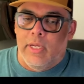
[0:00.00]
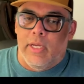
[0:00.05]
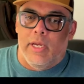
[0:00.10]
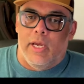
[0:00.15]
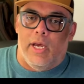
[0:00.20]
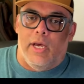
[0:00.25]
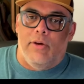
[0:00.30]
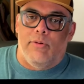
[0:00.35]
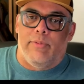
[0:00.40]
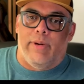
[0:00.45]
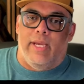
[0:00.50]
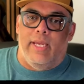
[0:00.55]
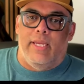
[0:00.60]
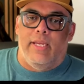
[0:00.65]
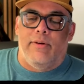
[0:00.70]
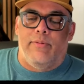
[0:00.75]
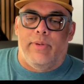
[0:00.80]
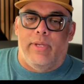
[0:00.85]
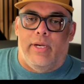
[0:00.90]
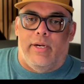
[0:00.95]
All right,
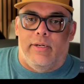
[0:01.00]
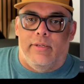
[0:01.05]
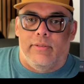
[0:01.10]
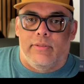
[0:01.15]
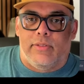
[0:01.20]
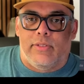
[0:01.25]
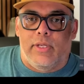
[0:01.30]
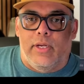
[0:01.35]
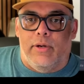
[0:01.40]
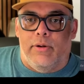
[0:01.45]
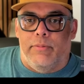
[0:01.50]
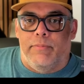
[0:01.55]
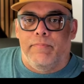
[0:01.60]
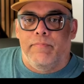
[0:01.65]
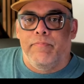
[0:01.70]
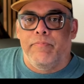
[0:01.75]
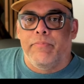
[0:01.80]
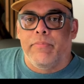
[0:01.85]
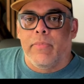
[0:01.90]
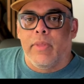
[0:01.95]
here we are. So
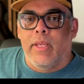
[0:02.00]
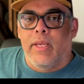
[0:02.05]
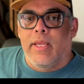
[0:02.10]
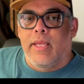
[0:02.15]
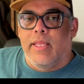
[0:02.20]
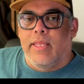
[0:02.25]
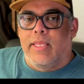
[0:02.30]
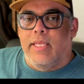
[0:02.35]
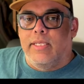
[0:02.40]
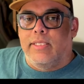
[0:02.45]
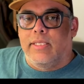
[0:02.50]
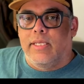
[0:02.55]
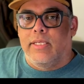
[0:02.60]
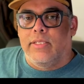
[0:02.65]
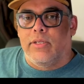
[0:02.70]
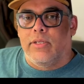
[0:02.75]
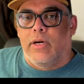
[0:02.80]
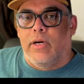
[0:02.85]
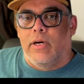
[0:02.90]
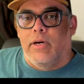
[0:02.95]
this is
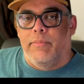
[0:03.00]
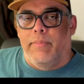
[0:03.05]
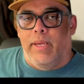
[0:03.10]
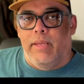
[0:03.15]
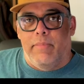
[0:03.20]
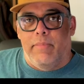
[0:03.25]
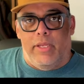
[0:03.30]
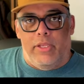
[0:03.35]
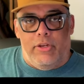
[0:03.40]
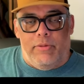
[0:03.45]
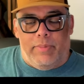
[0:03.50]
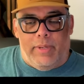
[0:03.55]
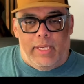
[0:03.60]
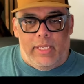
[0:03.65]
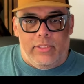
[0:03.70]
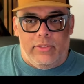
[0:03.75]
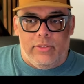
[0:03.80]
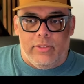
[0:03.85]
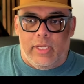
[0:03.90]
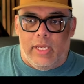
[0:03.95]
our main page,